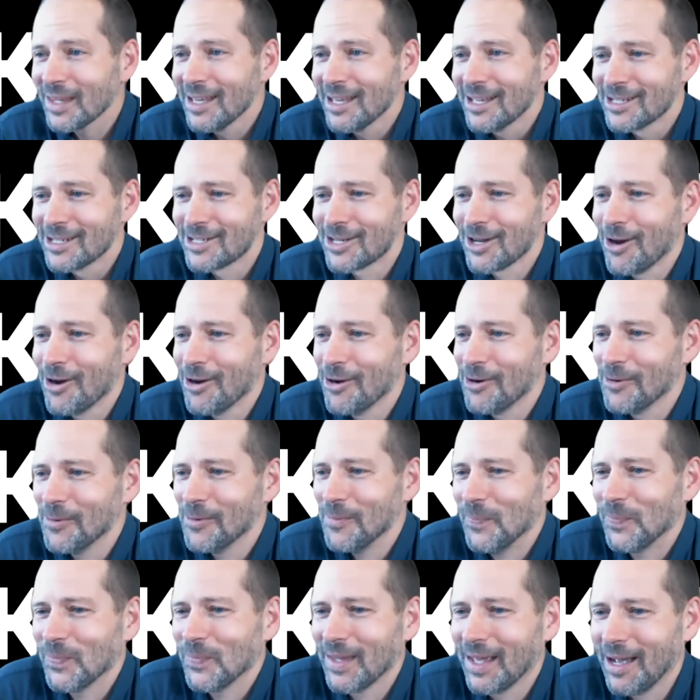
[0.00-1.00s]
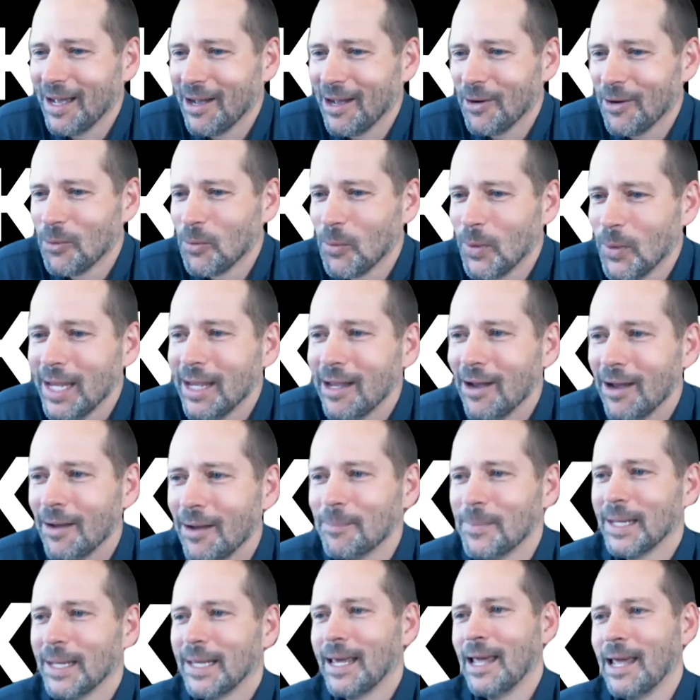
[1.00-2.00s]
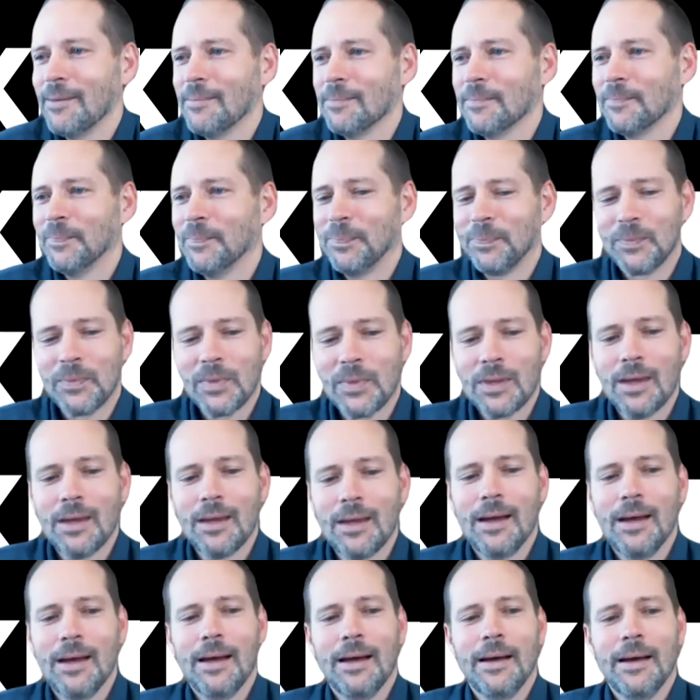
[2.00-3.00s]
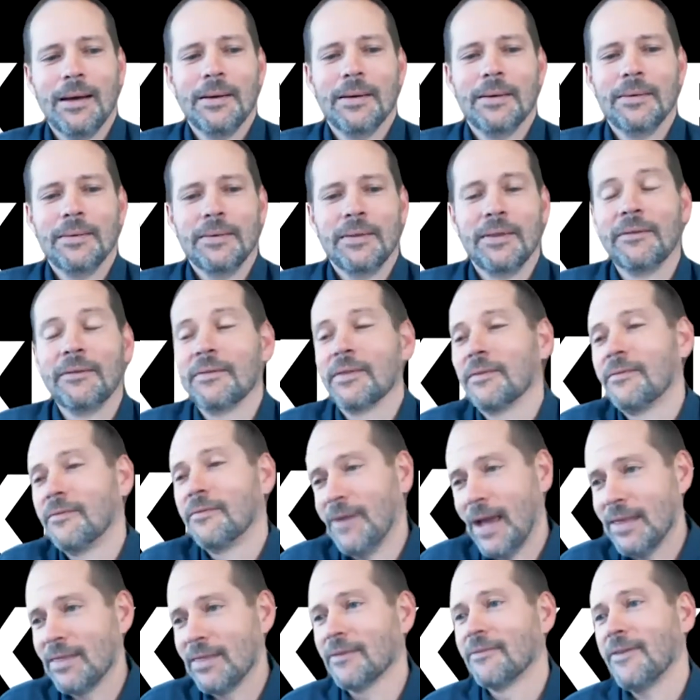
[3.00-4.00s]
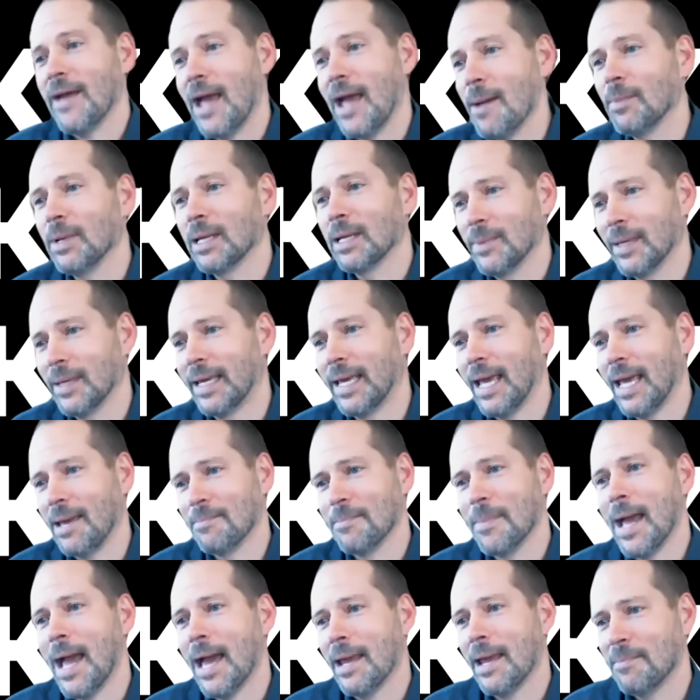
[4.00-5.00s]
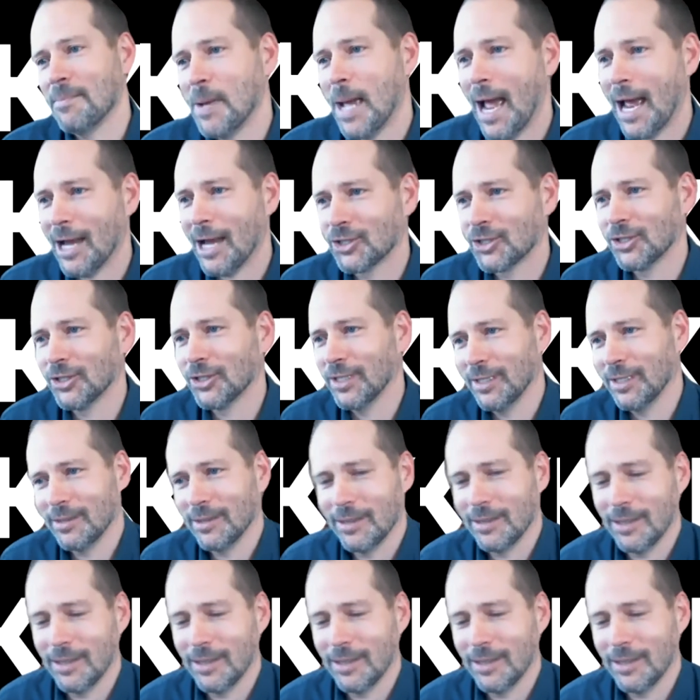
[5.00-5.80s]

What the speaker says: So we became, the family became mad passionate